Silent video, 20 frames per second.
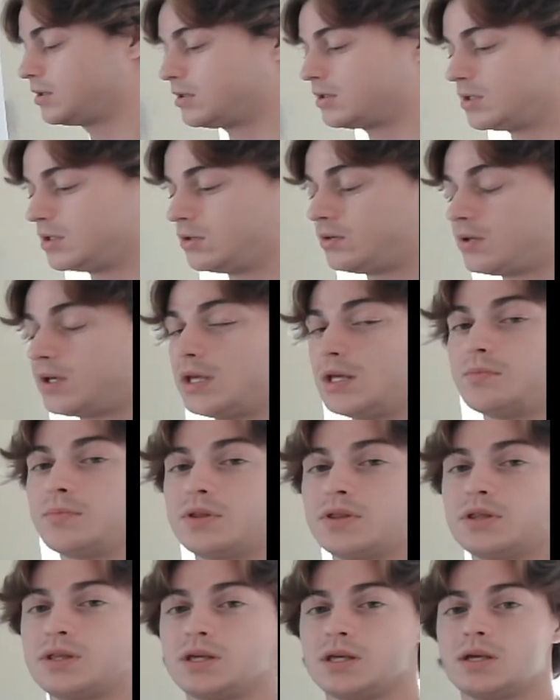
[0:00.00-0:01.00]
to
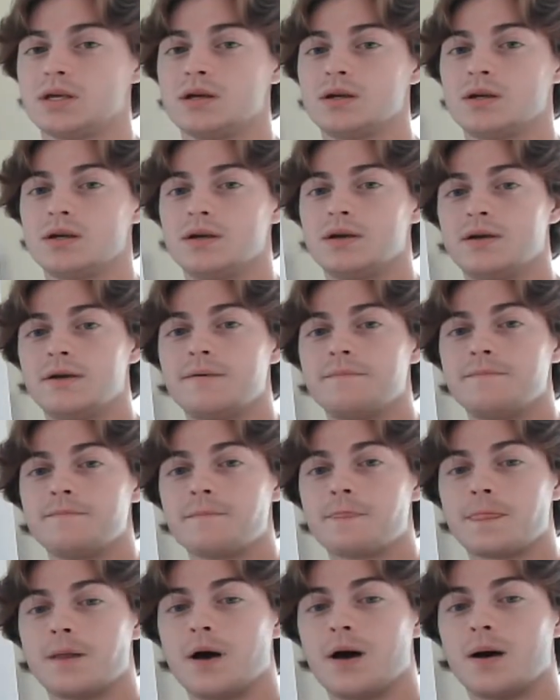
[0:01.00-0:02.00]
keep the
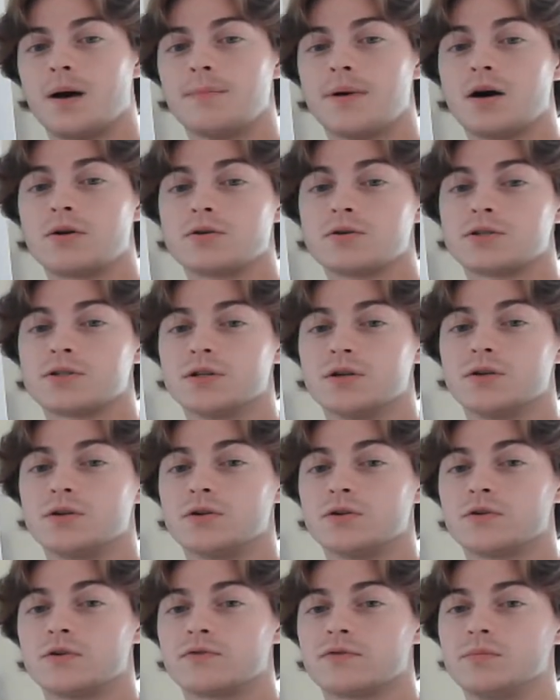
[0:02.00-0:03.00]
outer cylinder
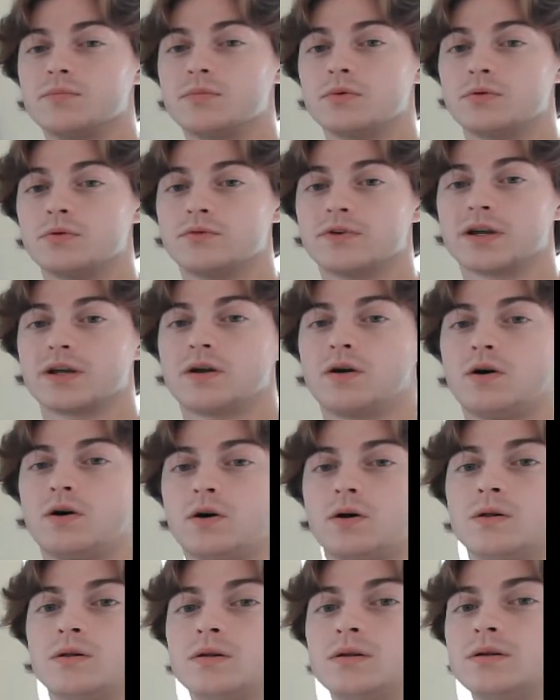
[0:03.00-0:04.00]
from moving at
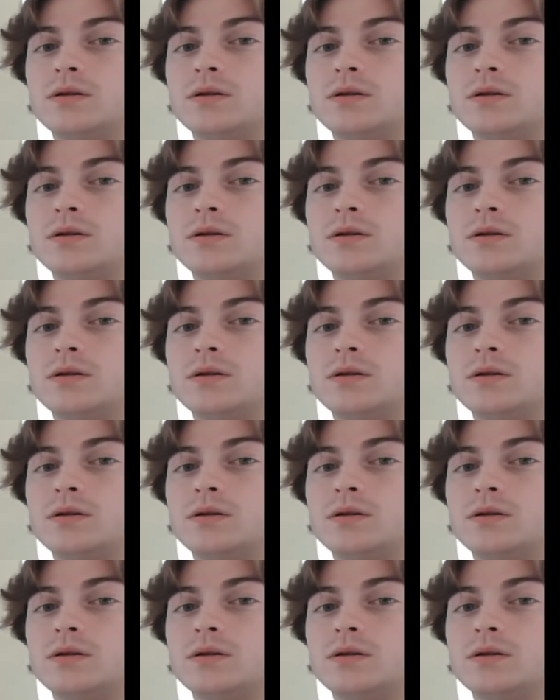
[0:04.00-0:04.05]
all